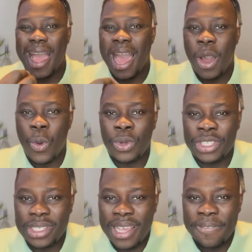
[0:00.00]
I will
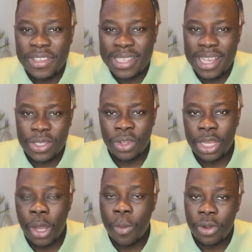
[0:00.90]
just emphasize on the
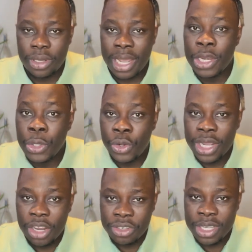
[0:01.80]
common and known
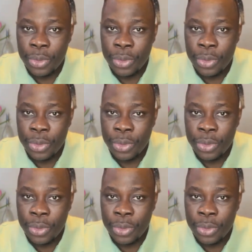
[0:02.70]
countries that